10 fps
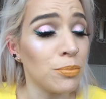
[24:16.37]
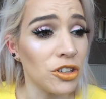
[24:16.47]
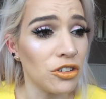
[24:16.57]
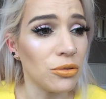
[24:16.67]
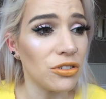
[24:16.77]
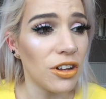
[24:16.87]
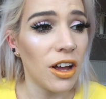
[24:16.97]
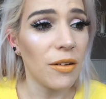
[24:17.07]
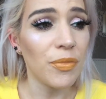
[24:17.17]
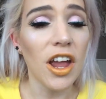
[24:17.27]
produce
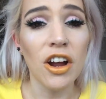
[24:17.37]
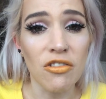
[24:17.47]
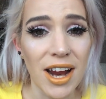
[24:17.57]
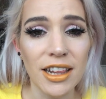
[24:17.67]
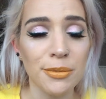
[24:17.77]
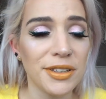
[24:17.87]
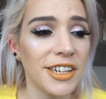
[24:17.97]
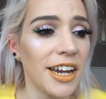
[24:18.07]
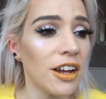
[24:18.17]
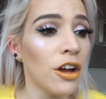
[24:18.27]
a great
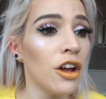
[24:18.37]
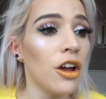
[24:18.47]
lipstick,